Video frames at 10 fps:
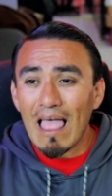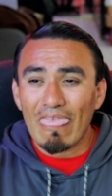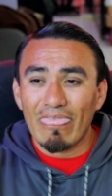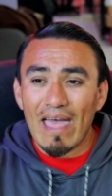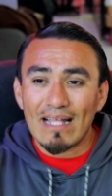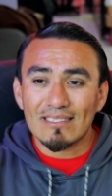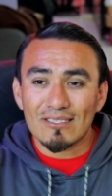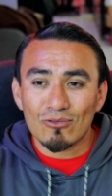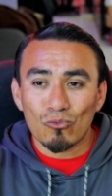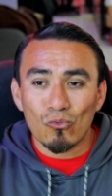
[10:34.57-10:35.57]

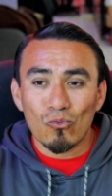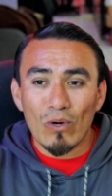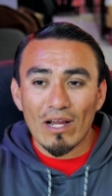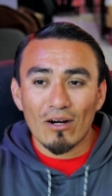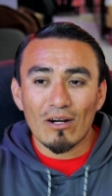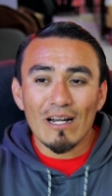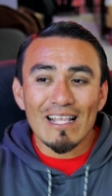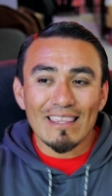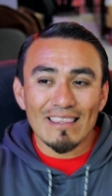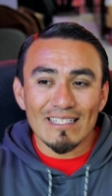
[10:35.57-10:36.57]
that's where
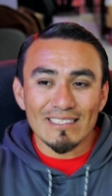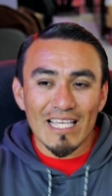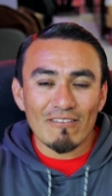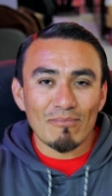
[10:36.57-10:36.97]
the safe